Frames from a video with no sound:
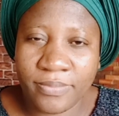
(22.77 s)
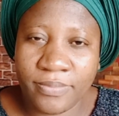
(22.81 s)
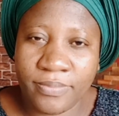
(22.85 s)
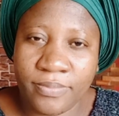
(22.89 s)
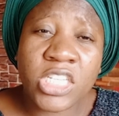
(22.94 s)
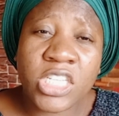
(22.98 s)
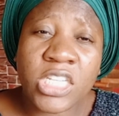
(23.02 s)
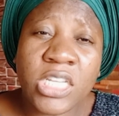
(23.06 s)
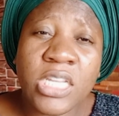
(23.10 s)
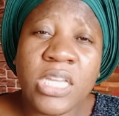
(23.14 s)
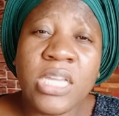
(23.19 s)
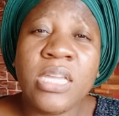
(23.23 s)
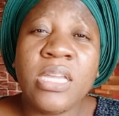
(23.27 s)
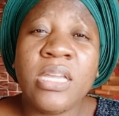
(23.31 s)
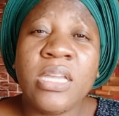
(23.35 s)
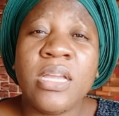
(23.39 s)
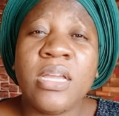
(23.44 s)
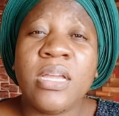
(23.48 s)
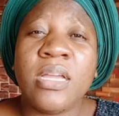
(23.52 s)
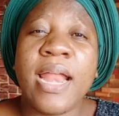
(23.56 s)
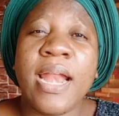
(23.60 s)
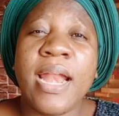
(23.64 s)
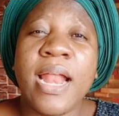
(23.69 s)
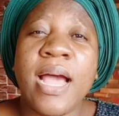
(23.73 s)
She
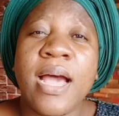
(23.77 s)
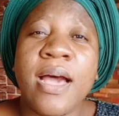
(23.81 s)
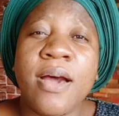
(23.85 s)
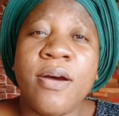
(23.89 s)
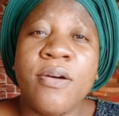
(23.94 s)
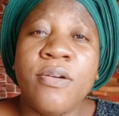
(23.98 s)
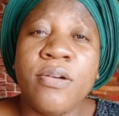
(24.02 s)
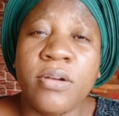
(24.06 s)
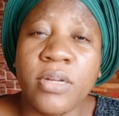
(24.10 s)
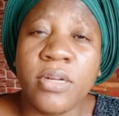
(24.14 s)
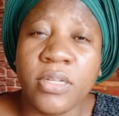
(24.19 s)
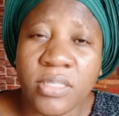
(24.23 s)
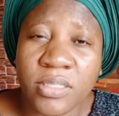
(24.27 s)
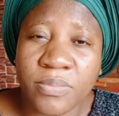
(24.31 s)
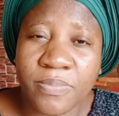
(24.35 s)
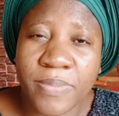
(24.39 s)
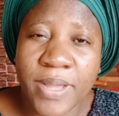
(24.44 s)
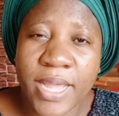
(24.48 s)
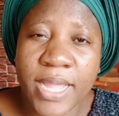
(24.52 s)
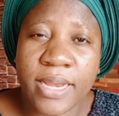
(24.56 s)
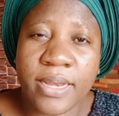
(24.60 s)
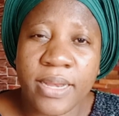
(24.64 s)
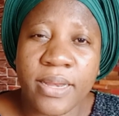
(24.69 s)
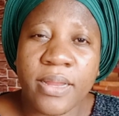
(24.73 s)
and her
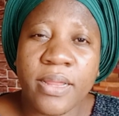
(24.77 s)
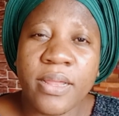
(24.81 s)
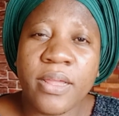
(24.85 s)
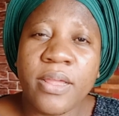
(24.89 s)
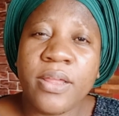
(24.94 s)
husband,